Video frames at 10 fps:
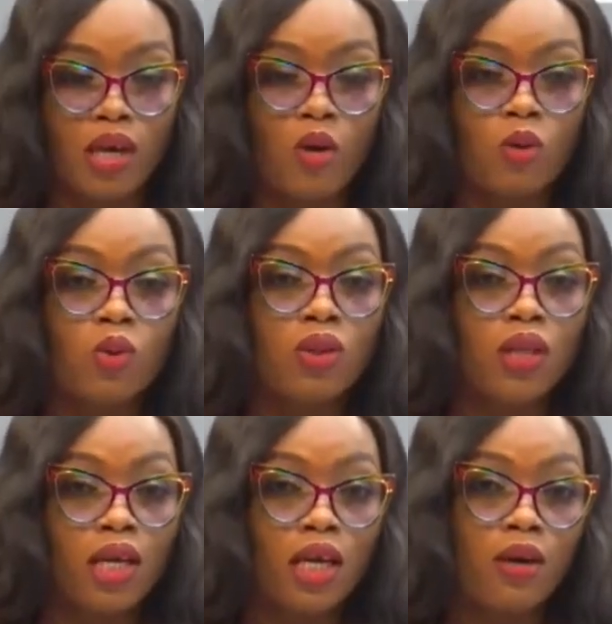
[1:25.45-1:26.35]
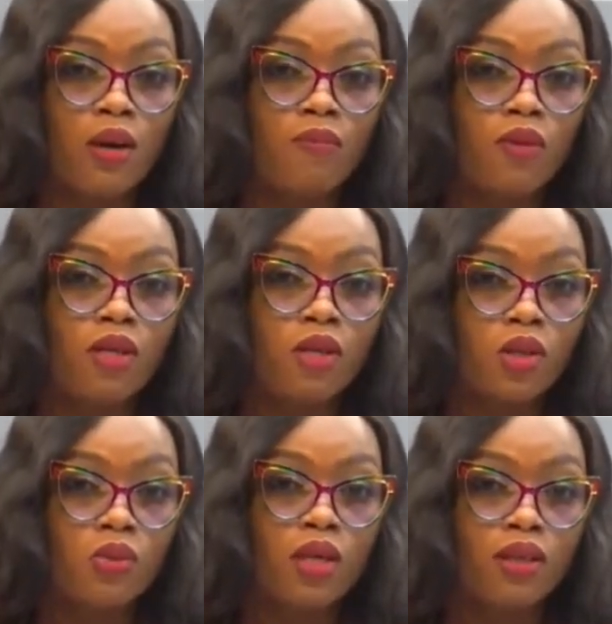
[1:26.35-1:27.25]
also take care of
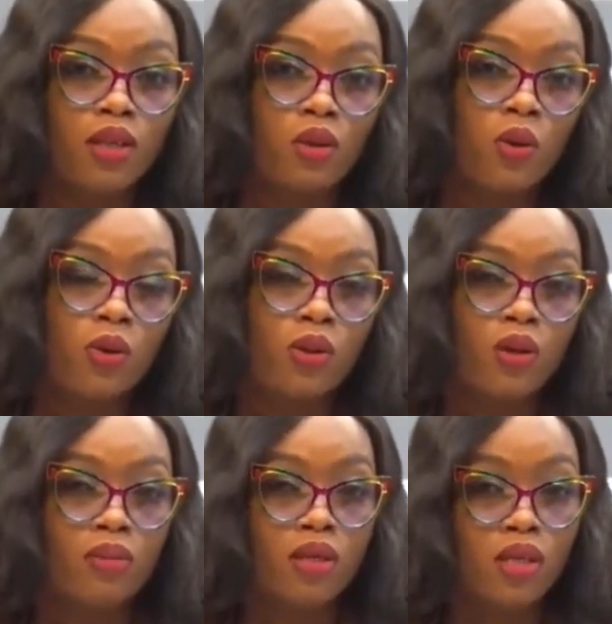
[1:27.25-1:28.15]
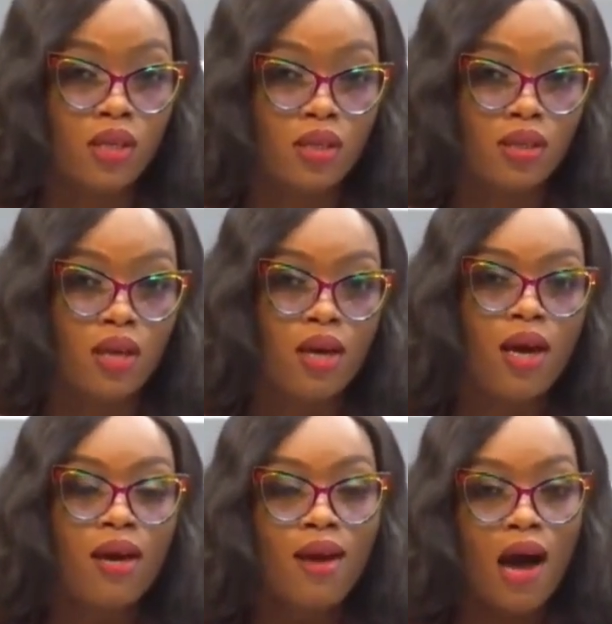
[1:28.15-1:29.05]
issues related to host communities.
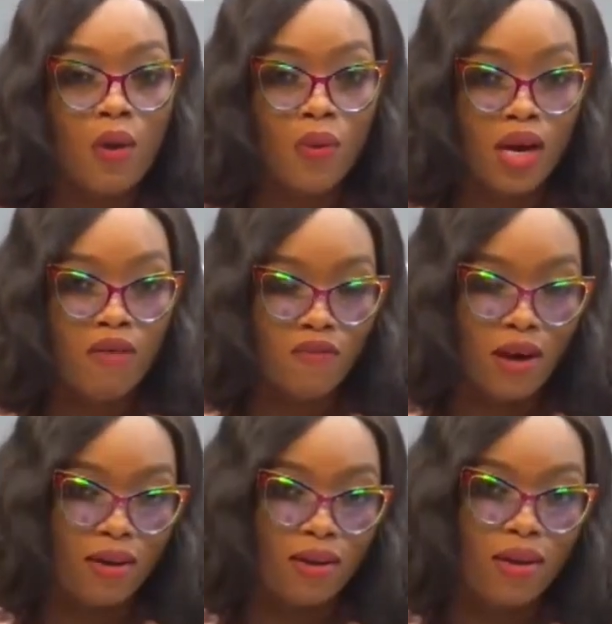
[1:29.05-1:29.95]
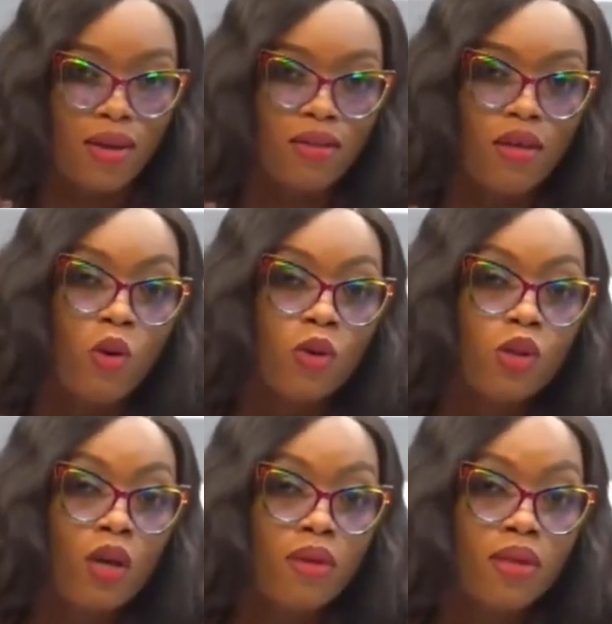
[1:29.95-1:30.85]
However, the
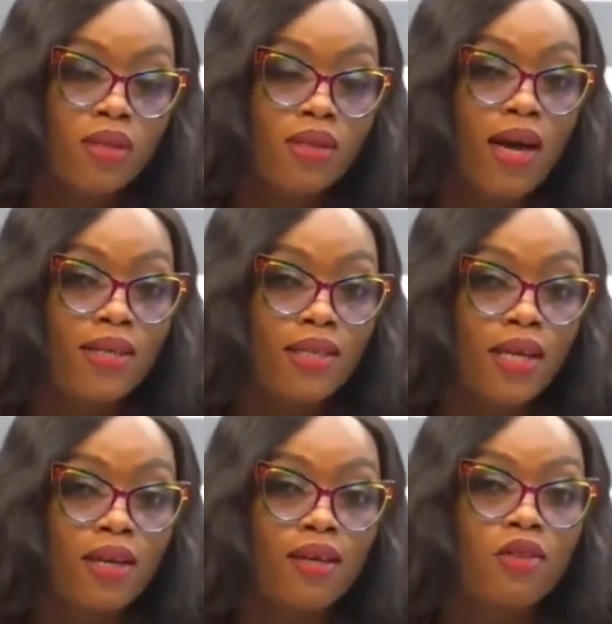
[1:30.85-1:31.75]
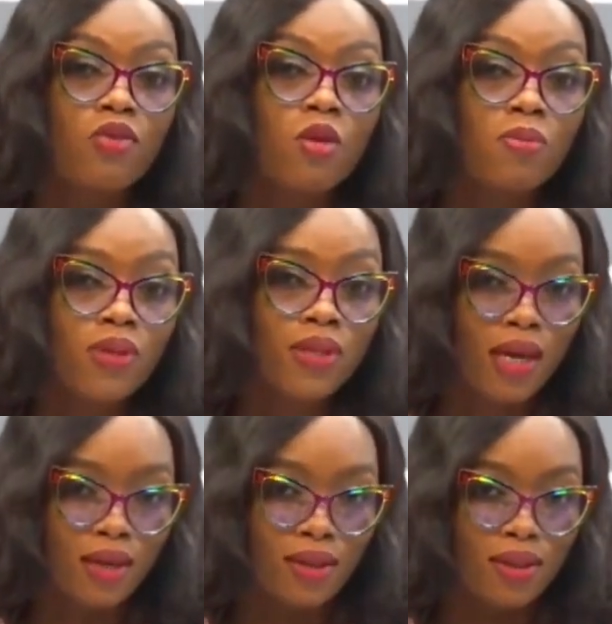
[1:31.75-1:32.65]
host communities are saying that the
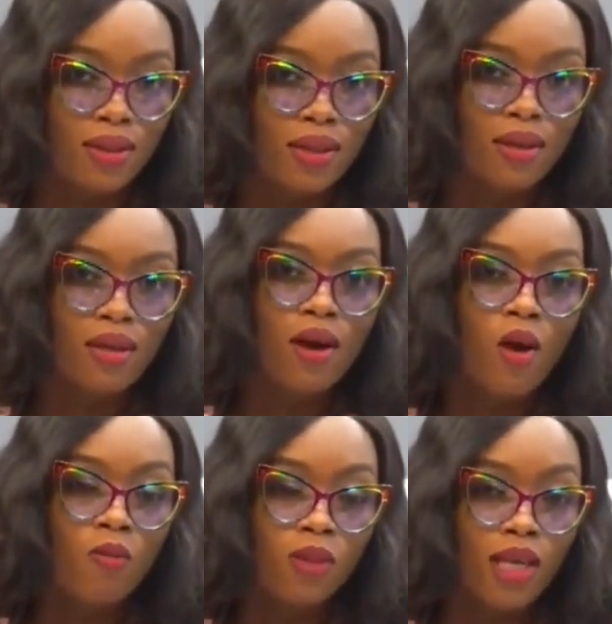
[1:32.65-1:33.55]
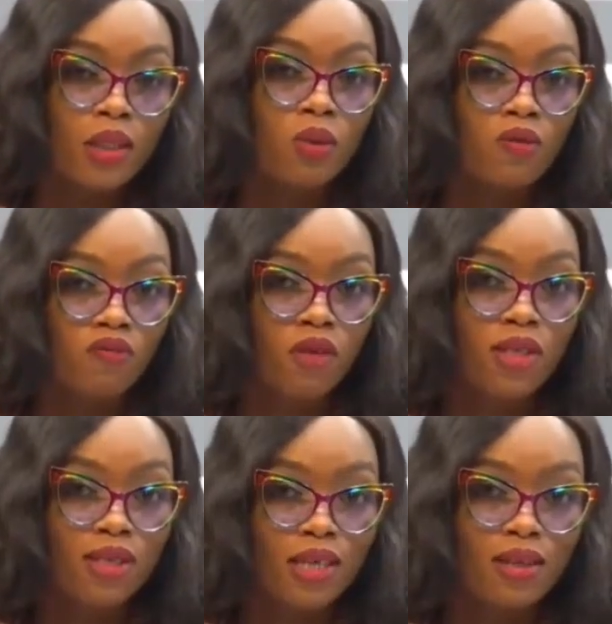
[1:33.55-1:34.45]
3% of statutory
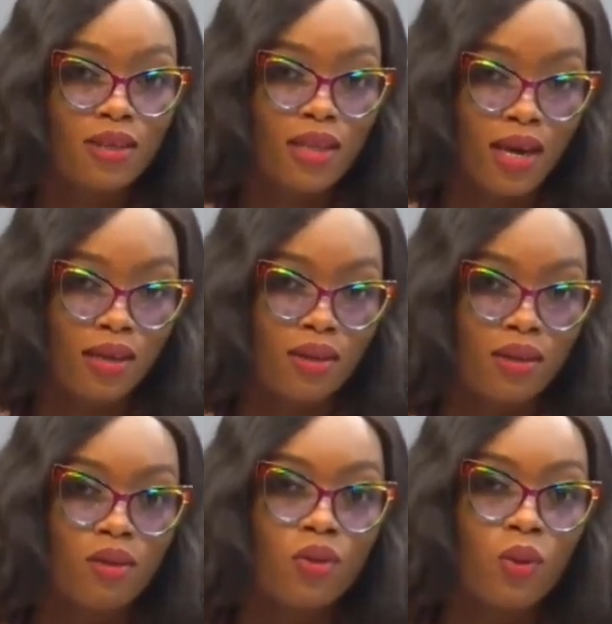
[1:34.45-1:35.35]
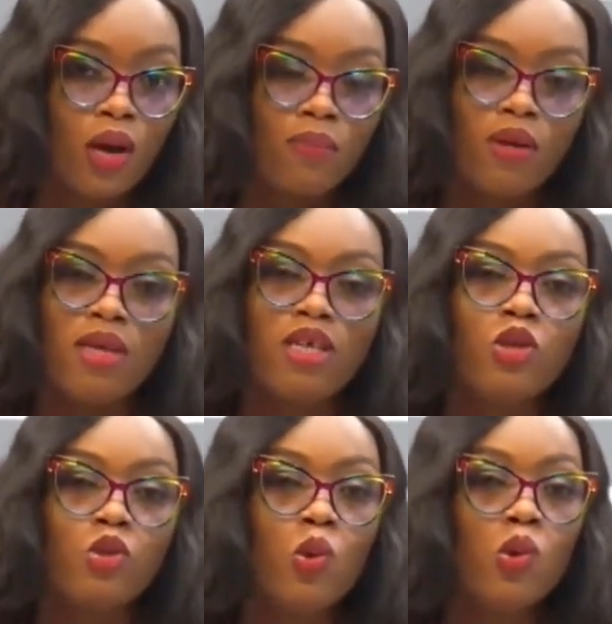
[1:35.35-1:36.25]
fees set aside to help them
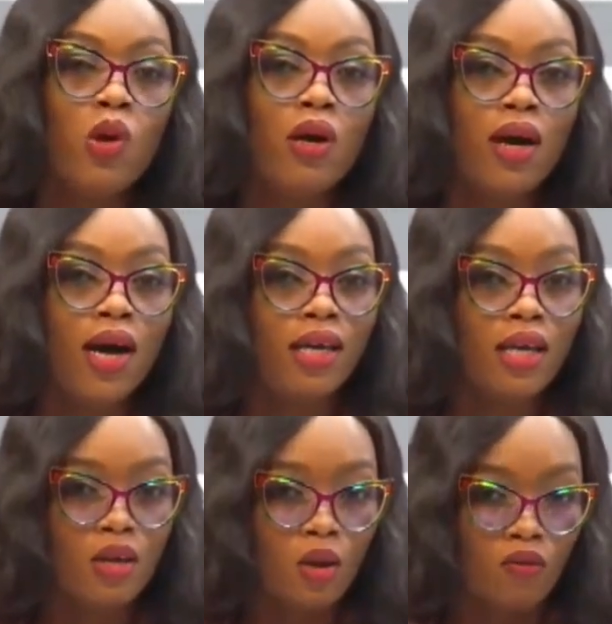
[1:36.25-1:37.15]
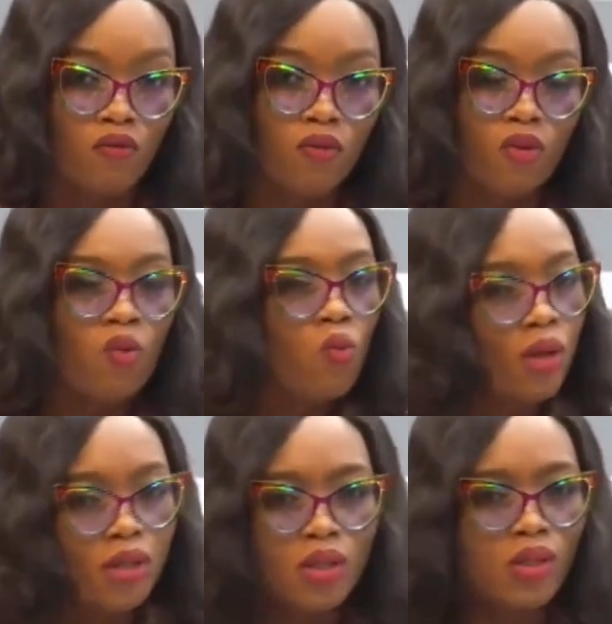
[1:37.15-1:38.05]
is no longer enough.
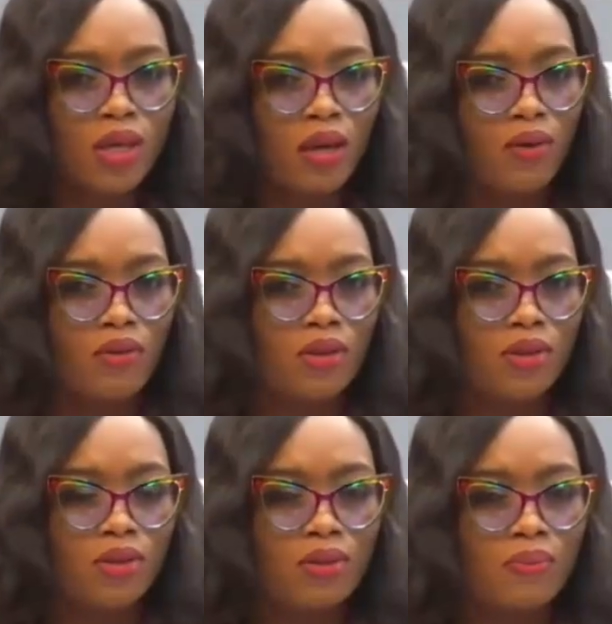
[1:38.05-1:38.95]
What's your take on this?